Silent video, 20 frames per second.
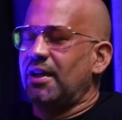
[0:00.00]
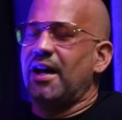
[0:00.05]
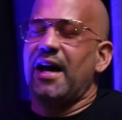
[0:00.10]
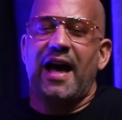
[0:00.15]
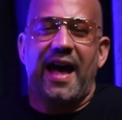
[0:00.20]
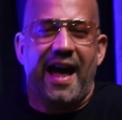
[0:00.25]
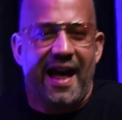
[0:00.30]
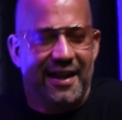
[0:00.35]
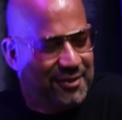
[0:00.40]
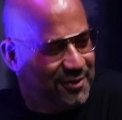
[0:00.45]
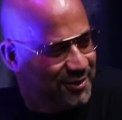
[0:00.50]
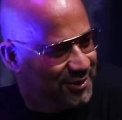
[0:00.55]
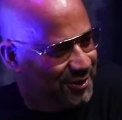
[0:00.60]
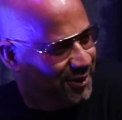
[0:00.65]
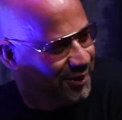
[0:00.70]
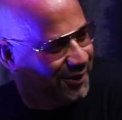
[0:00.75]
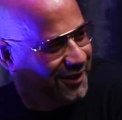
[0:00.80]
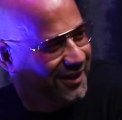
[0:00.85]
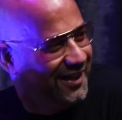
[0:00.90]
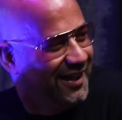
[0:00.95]

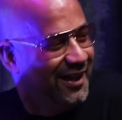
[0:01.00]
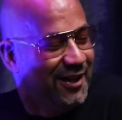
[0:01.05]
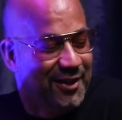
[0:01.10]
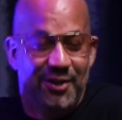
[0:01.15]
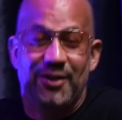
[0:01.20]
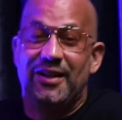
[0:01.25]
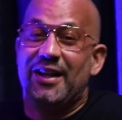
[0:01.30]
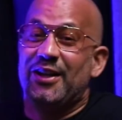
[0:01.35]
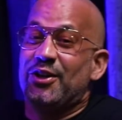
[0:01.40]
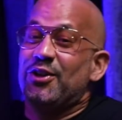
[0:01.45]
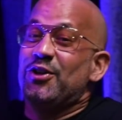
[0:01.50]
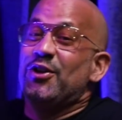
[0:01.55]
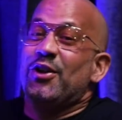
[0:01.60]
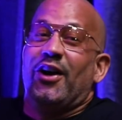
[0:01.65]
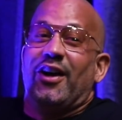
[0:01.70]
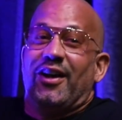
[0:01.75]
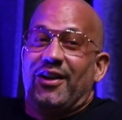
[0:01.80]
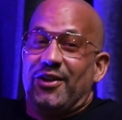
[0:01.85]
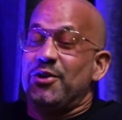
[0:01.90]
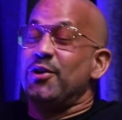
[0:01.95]
That's how I
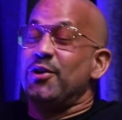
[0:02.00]
got.